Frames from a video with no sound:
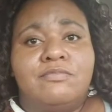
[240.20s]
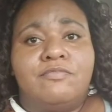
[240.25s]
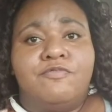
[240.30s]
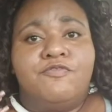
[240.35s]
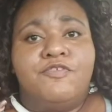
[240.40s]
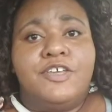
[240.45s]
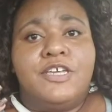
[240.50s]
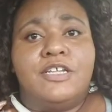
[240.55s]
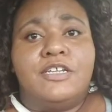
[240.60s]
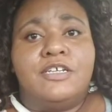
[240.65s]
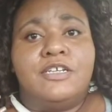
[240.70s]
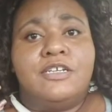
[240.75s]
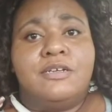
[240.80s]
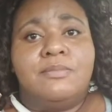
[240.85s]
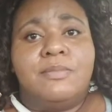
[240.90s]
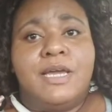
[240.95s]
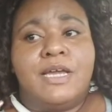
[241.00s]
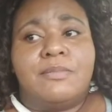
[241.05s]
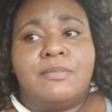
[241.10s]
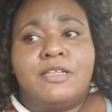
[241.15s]
feeling in
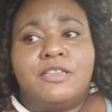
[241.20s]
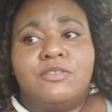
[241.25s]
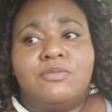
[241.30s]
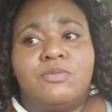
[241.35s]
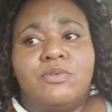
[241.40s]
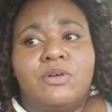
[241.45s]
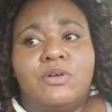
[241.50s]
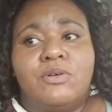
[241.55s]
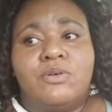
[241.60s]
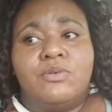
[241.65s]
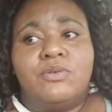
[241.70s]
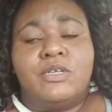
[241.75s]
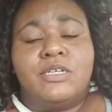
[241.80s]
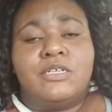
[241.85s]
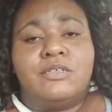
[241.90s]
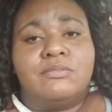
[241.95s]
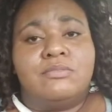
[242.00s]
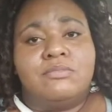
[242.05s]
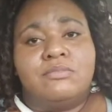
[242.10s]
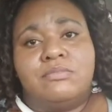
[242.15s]
the back of my throat,
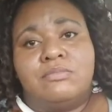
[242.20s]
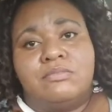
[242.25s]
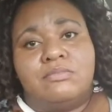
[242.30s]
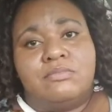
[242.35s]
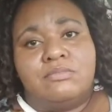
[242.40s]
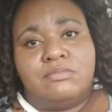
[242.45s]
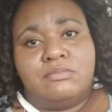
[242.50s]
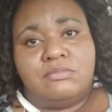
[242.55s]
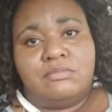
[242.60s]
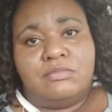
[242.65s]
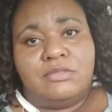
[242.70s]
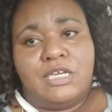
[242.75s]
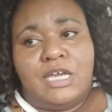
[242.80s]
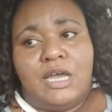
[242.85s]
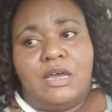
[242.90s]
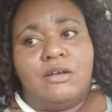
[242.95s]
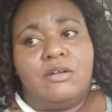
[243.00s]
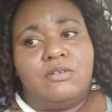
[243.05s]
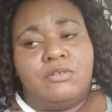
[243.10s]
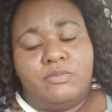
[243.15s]
and
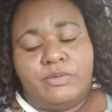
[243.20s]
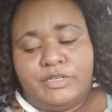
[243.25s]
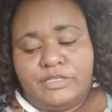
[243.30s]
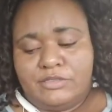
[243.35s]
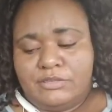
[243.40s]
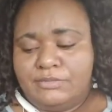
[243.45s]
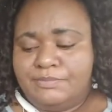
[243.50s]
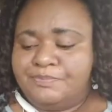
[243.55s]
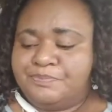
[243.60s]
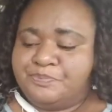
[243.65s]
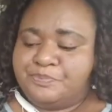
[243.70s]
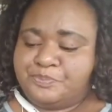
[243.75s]
y'all know the rest.